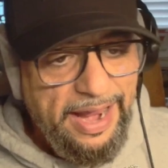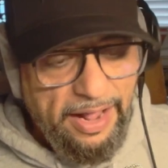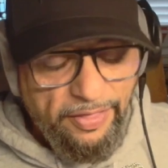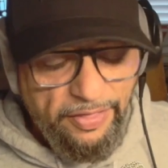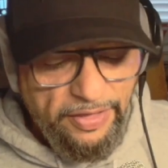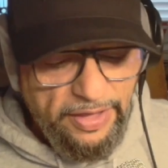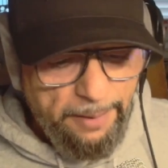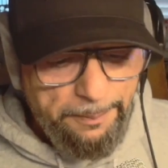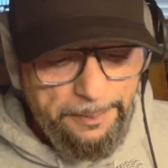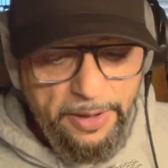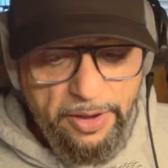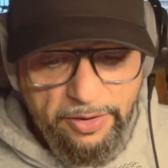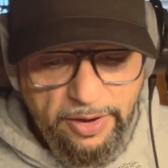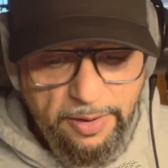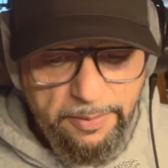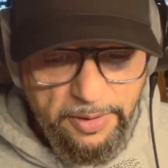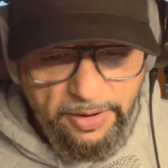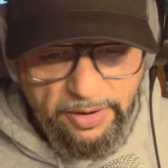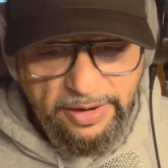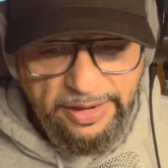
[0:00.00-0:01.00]
The Uphill
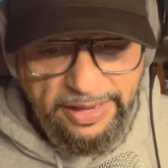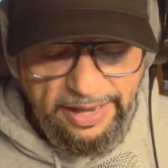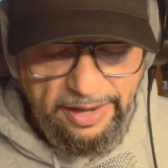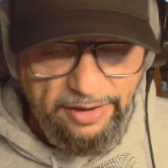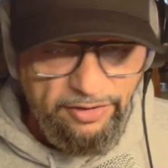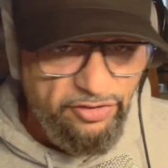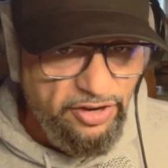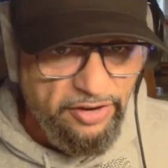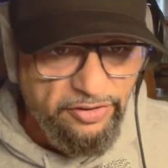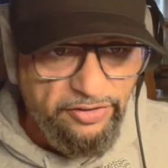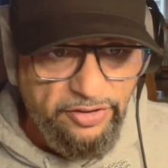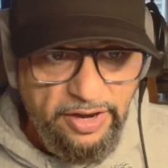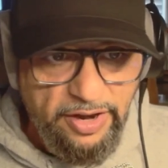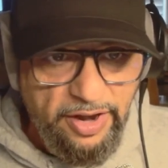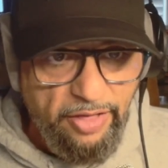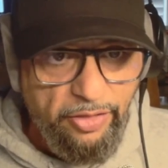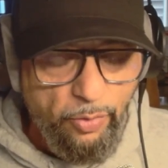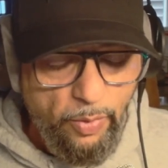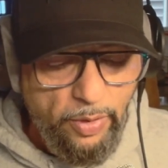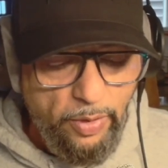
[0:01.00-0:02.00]
Community is just
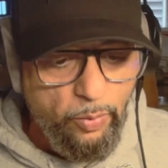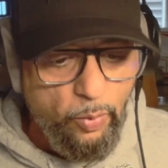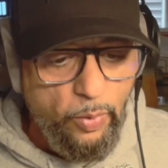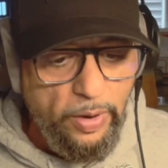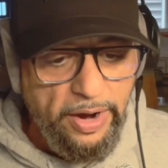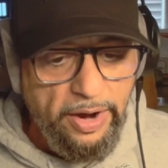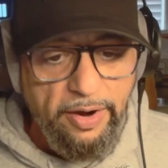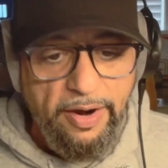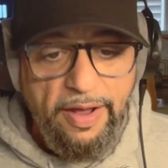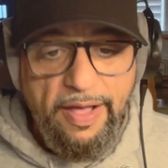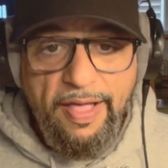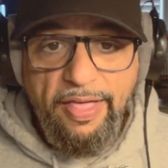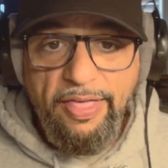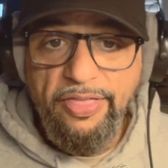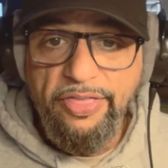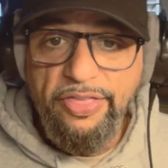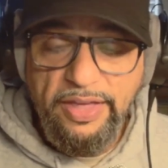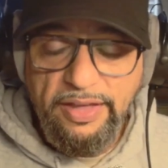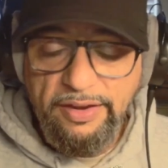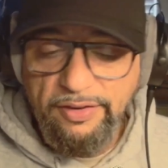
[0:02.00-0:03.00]
another one where
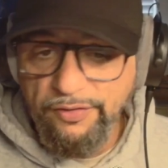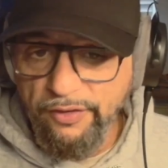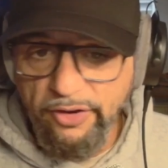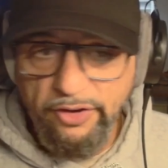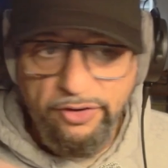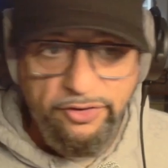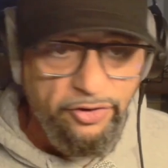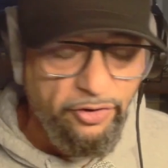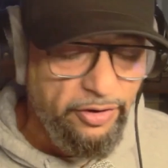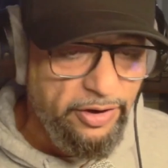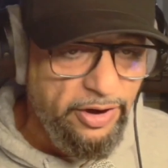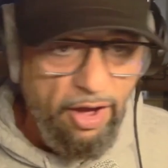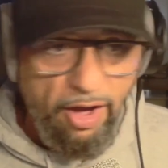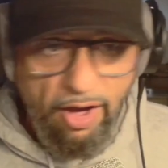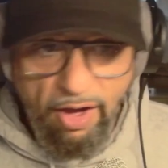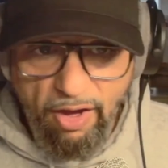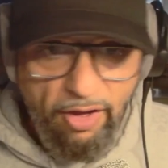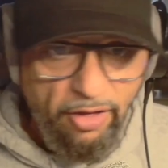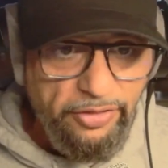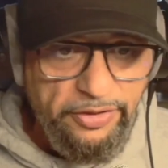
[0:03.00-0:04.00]
these folks are in
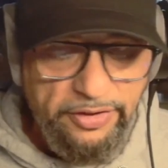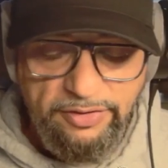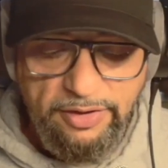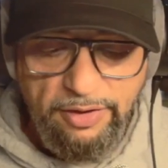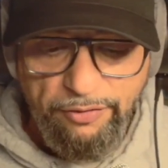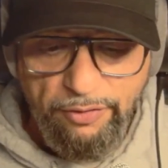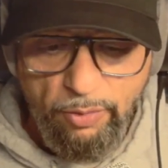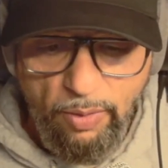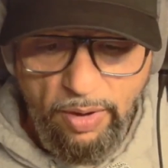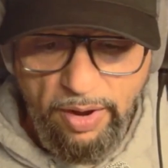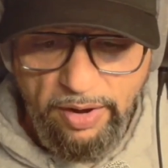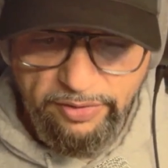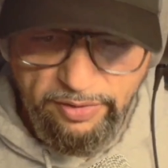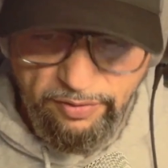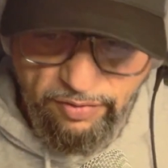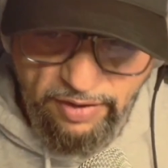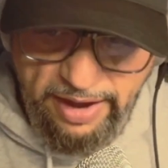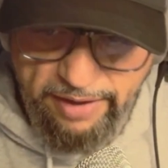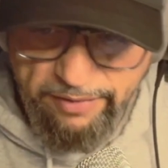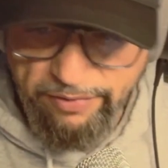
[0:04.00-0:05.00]
all these different walks of
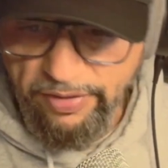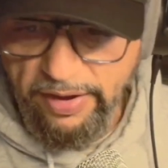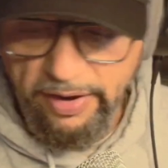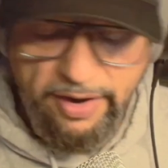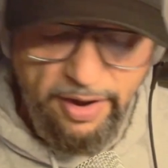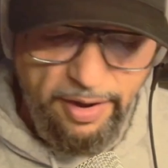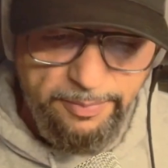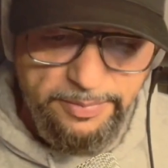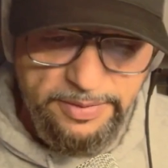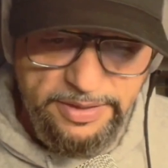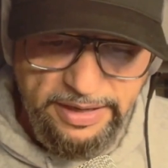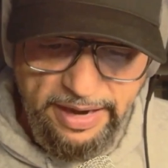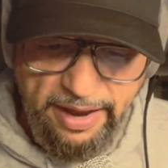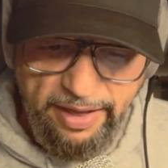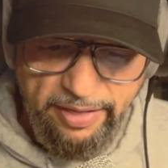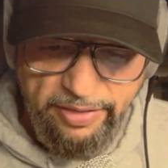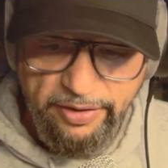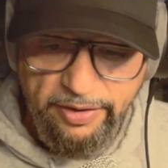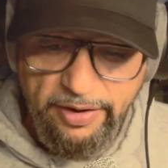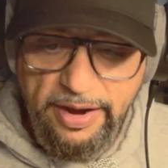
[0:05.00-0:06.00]
life that come
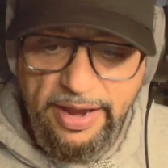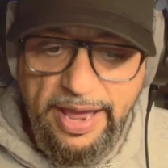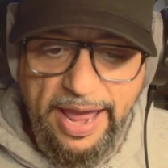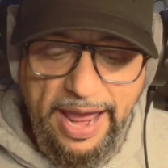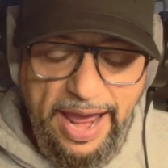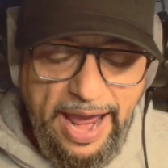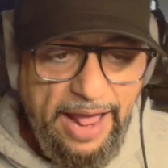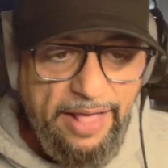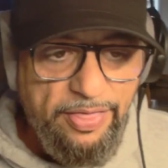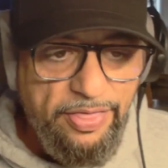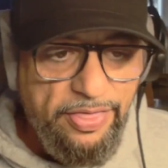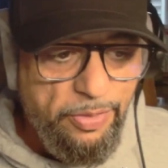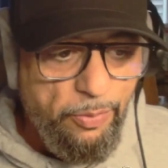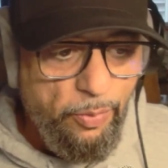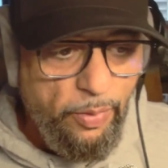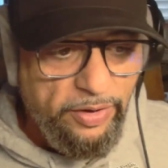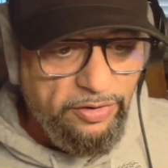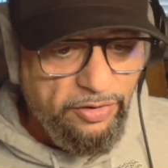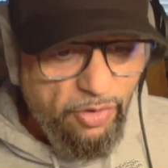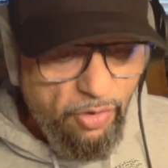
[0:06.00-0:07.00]
together. And
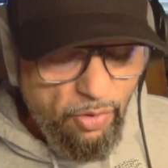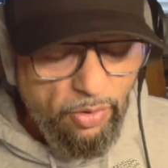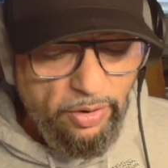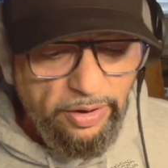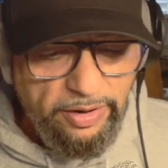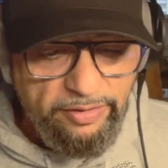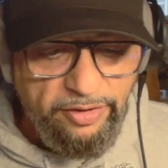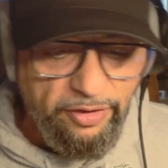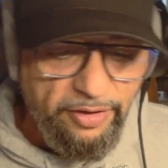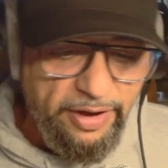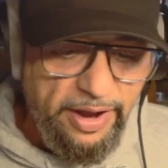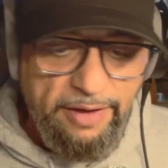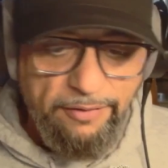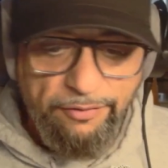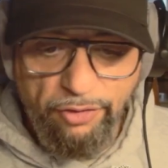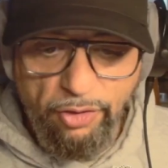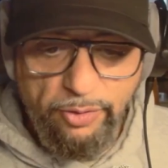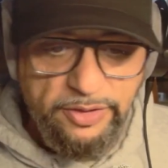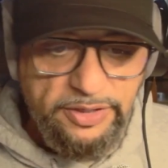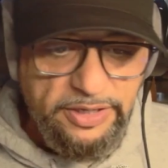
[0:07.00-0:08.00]
what's cool is they're
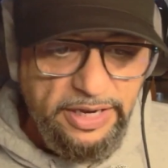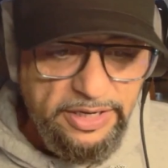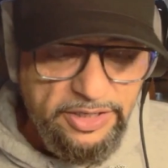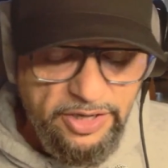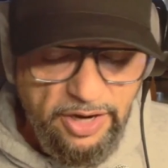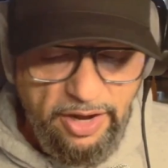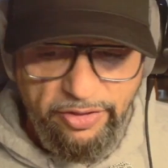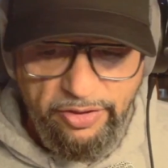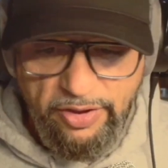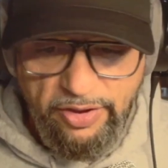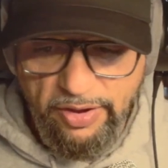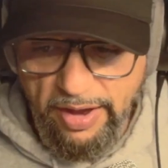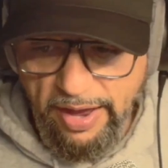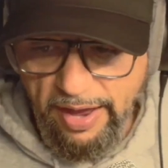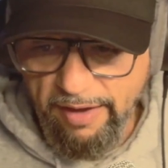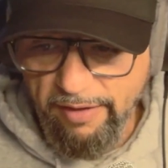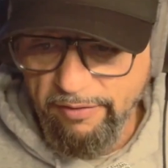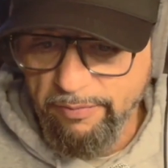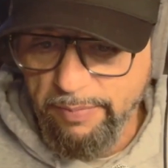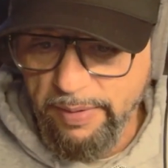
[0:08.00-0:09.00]
influencing each other. You
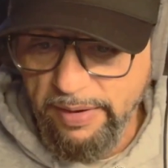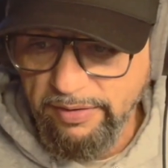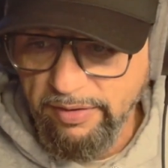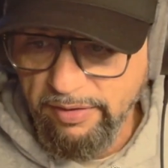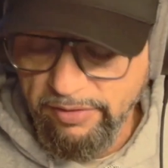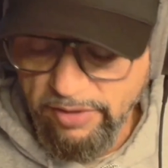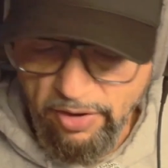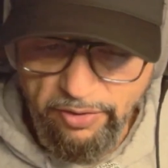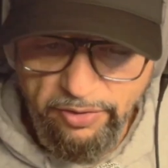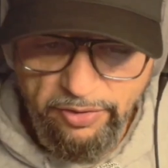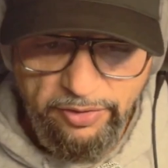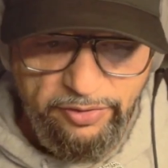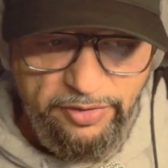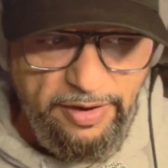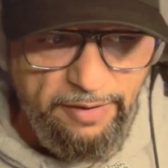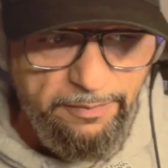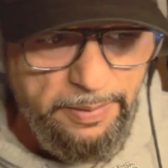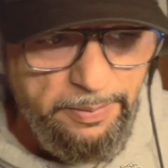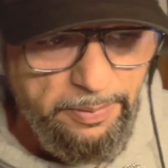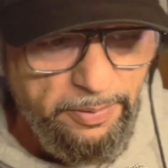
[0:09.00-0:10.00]
have business owners, you
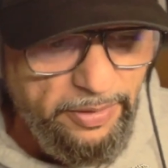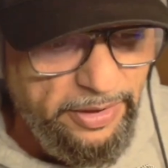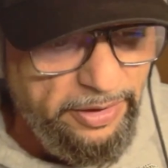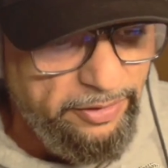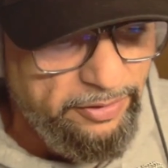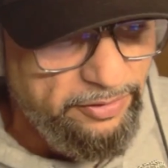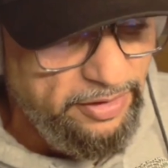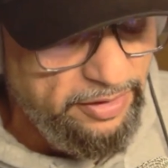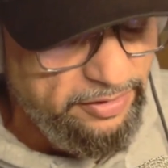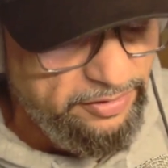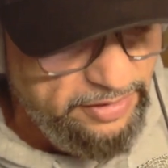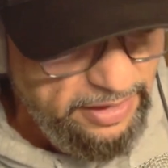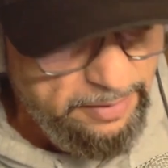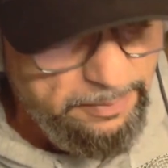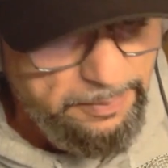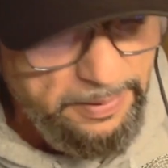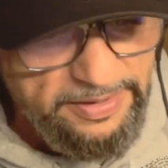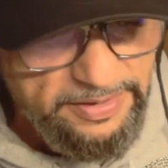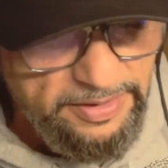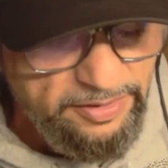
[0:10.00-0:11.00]
have people that are just in
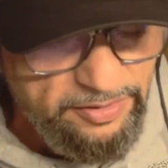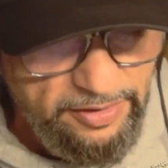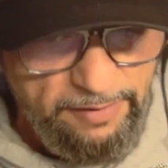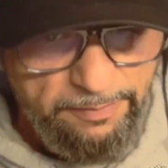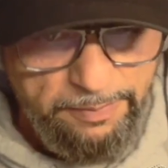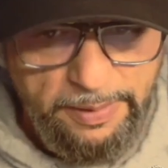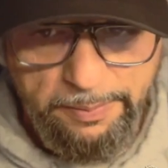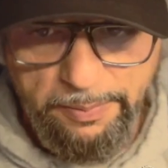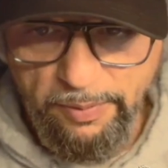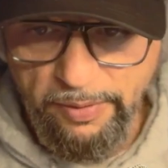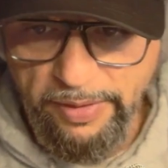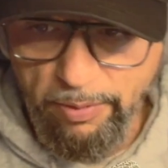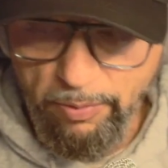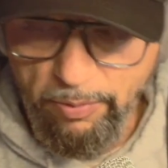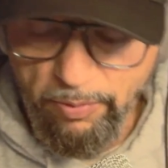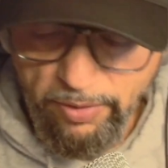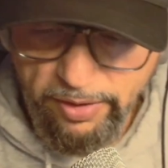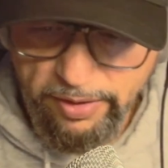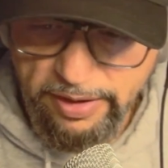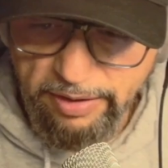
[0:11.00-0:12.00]
business, you have people that
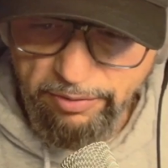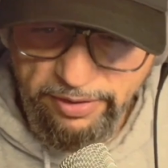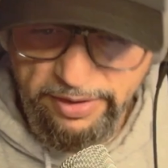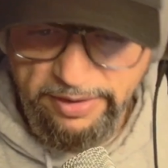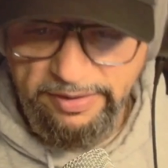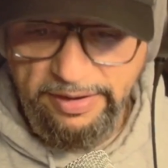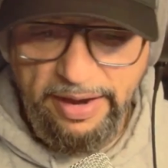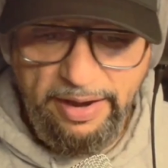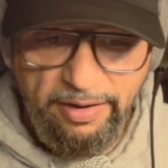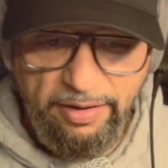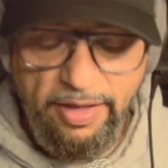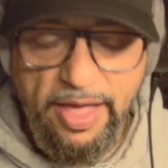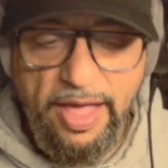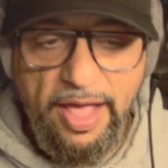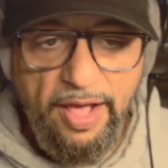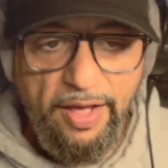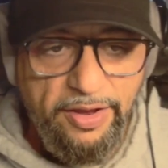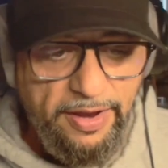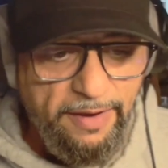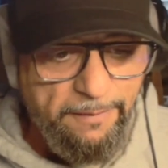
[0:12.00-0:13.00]
work retail,
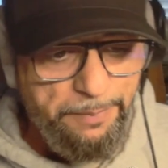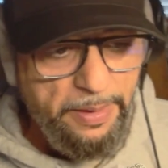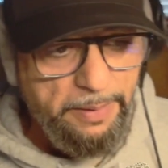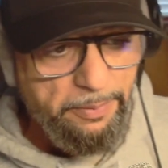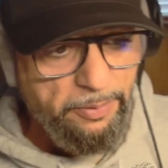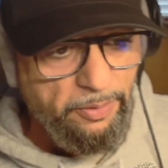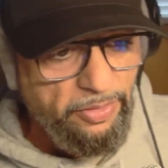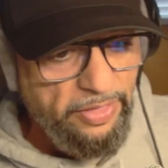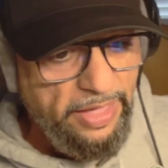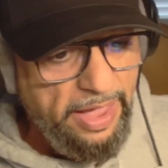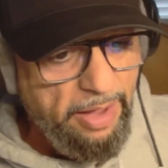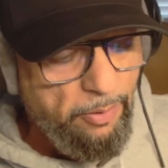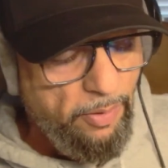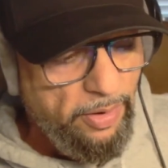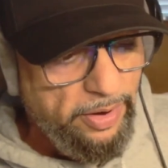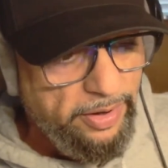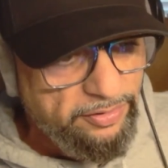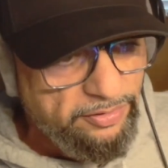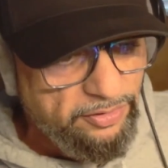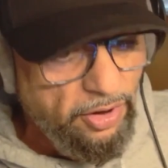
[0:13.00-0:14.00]
you have people that want
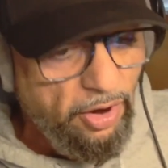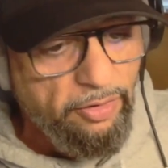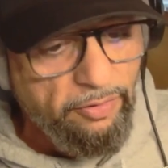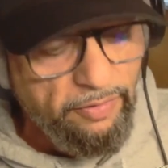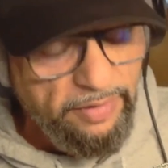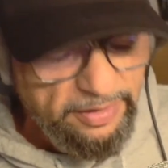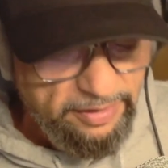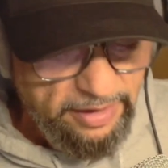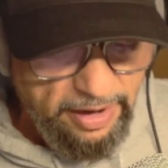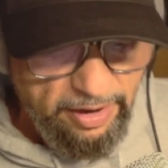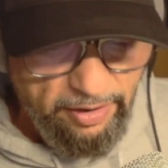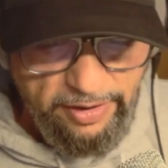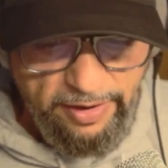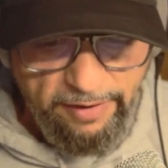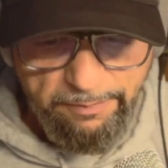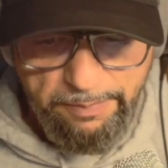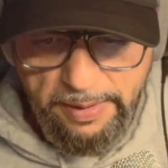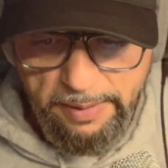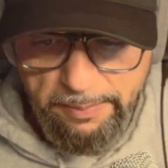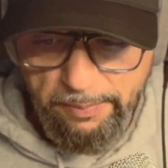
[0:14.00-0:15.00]
to start retail, you have
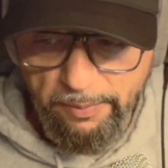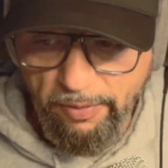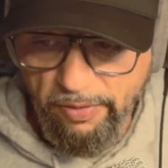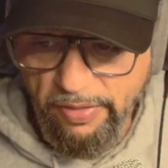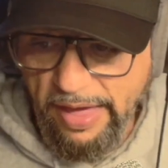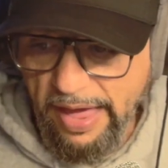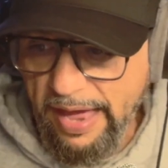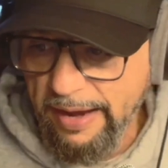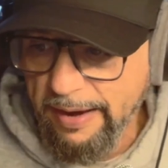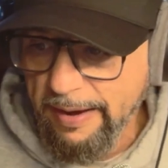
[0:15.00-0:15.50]
people that